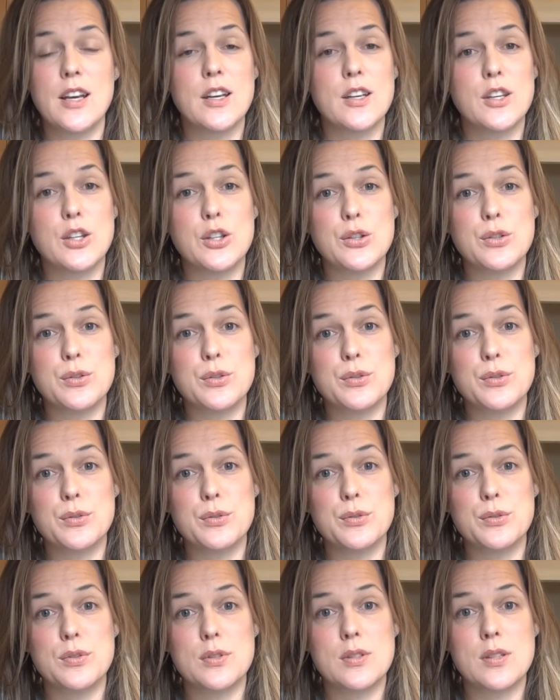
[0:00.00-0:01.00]

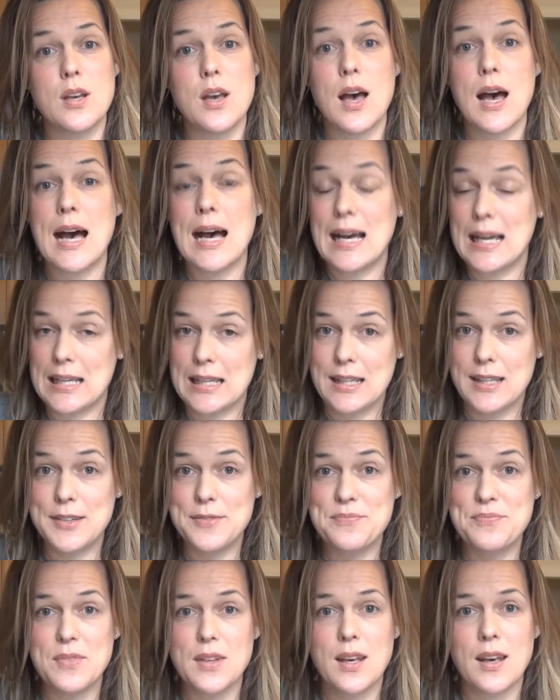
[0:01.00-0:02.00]
use honey
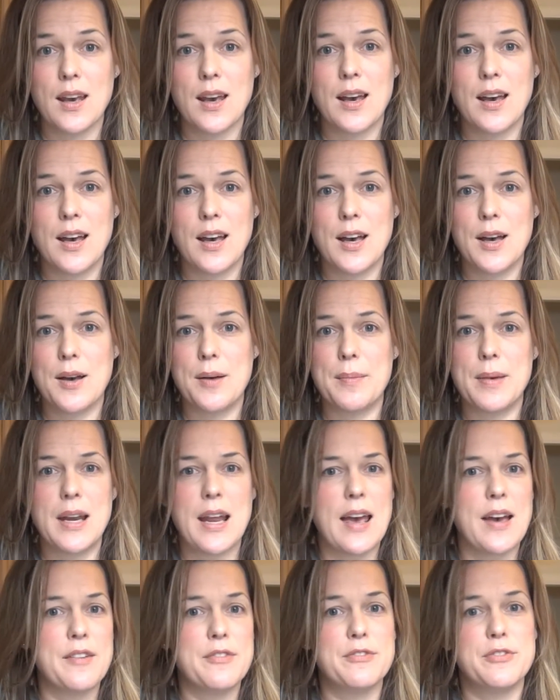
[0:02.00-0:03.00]
and
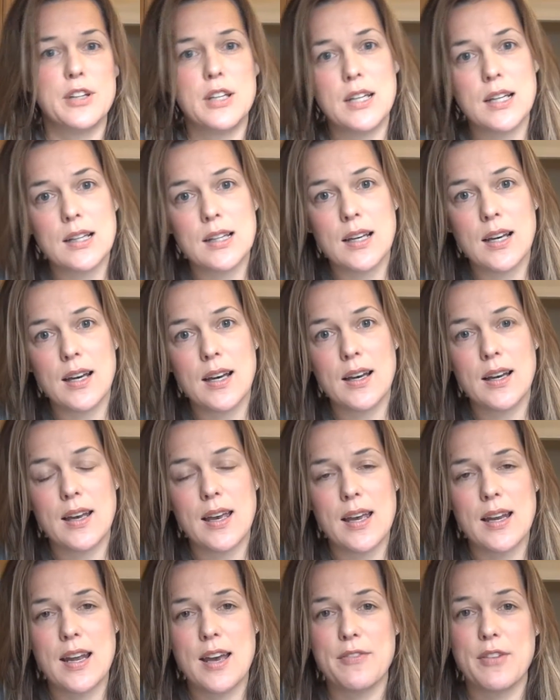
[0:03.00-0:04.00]
have vanilla
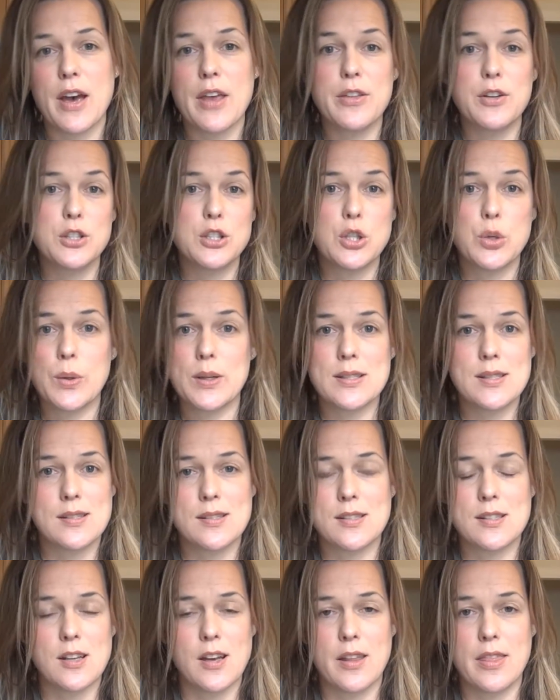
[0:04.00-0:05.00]
and have other
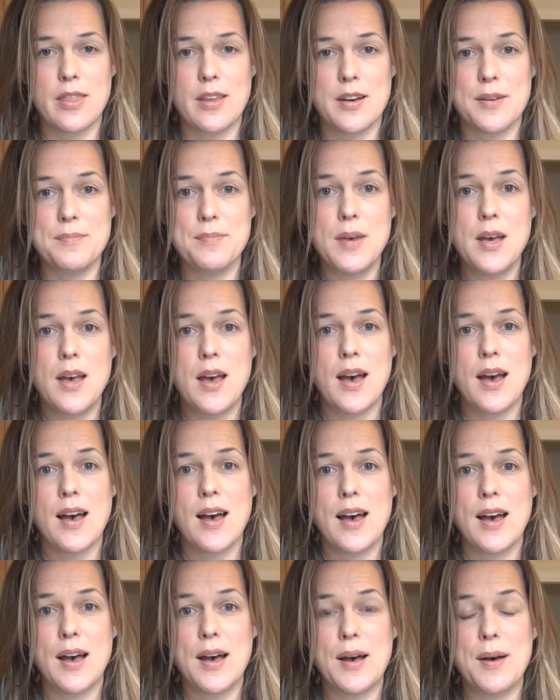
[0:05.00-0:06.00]
twists on them.
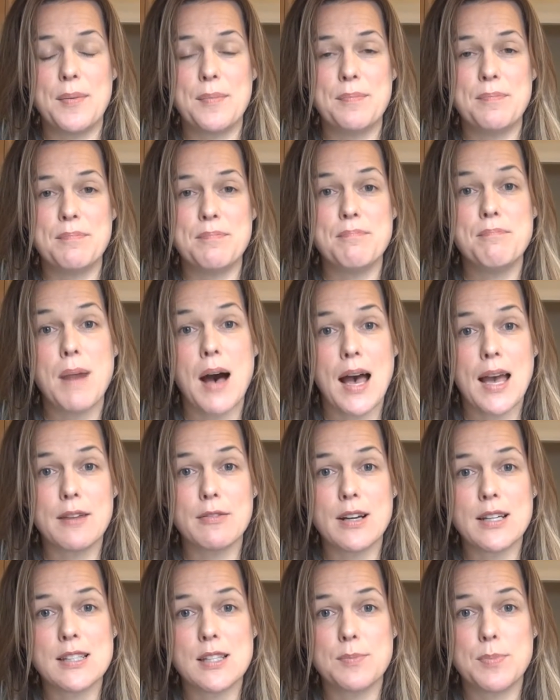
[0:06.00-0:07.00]
My
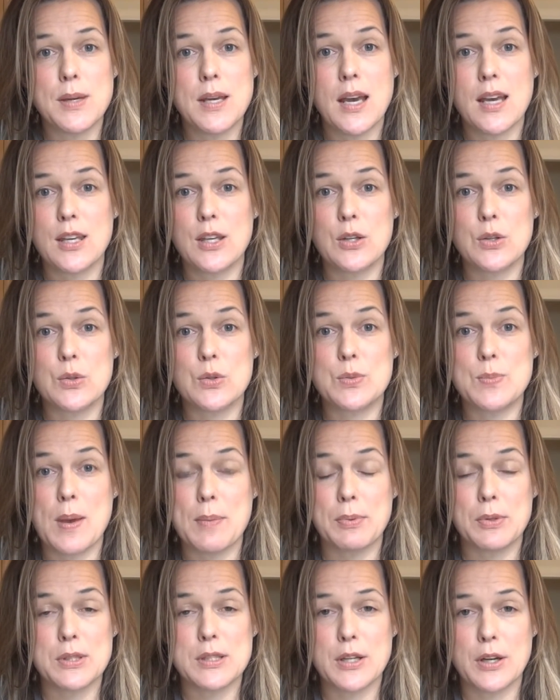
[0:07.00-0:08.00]
recipe, I use
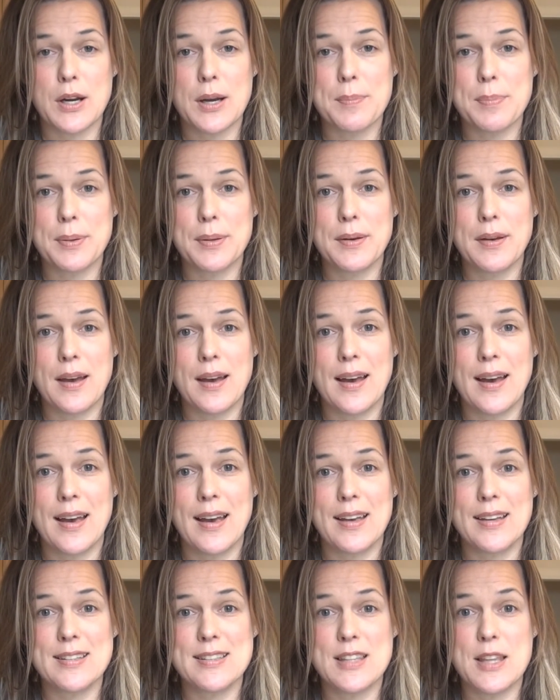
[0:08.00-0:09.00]
maple syrup
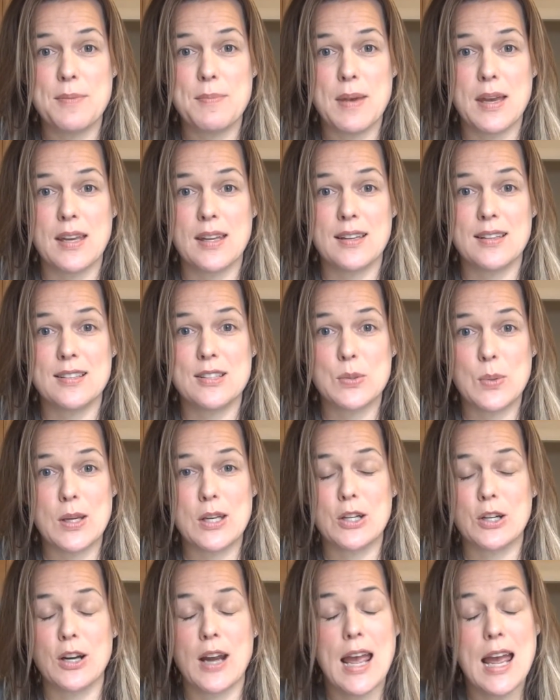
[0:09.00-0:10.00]
as the main
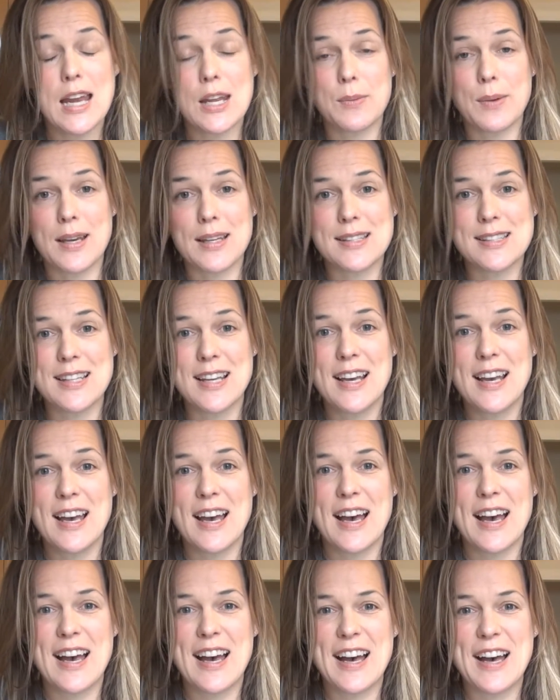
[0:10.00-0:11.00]
sweetener. Anyways,
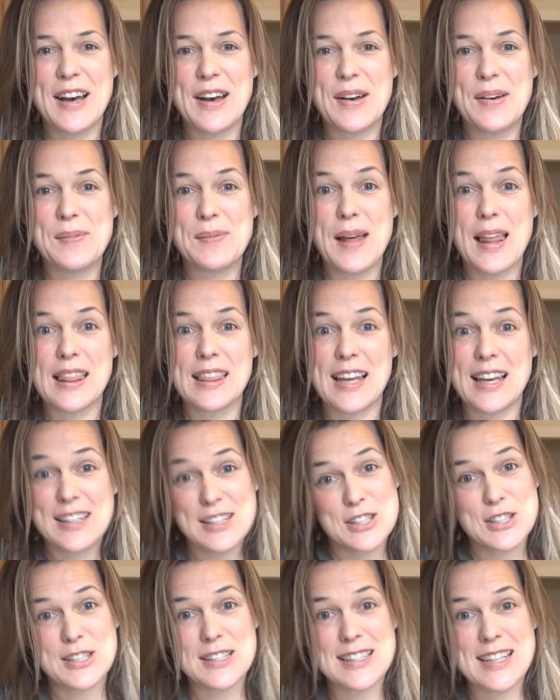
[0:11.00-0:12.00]

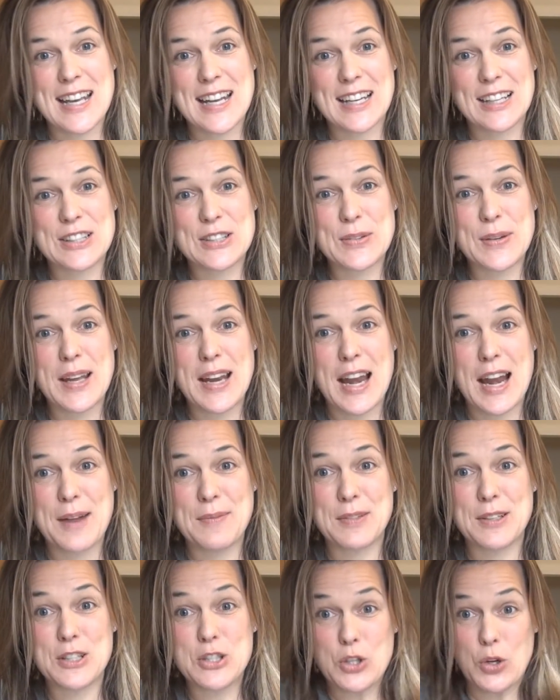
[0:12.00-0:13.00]
let's just get into it and I'm
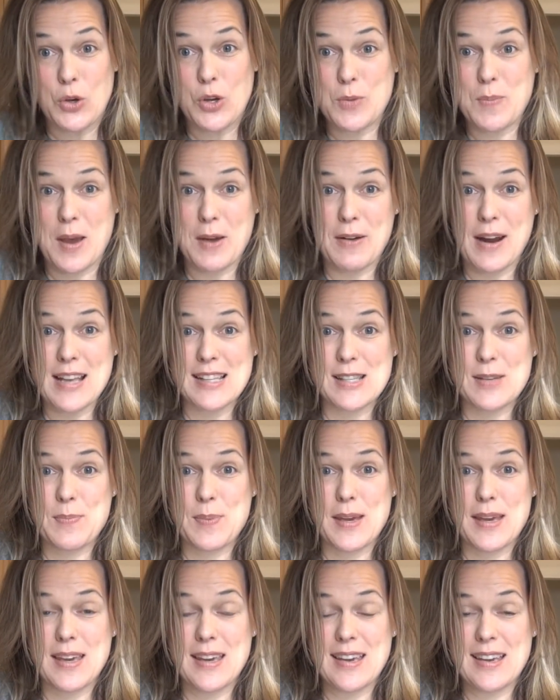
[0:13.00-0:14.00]
going to show you my
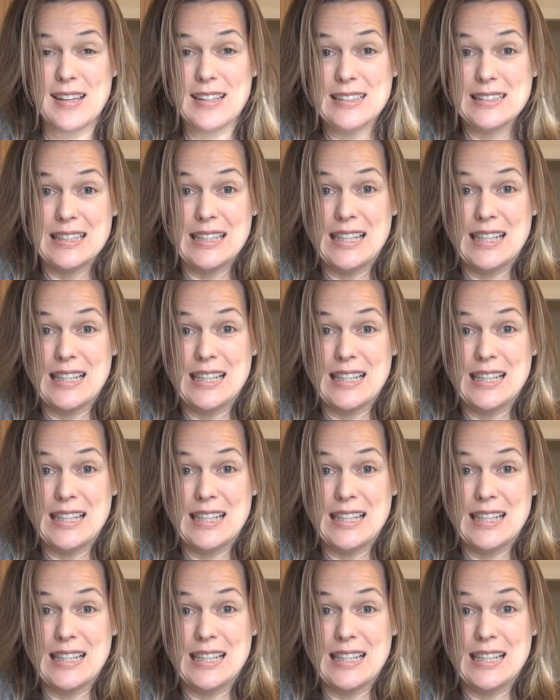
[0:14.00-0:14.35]
recipe.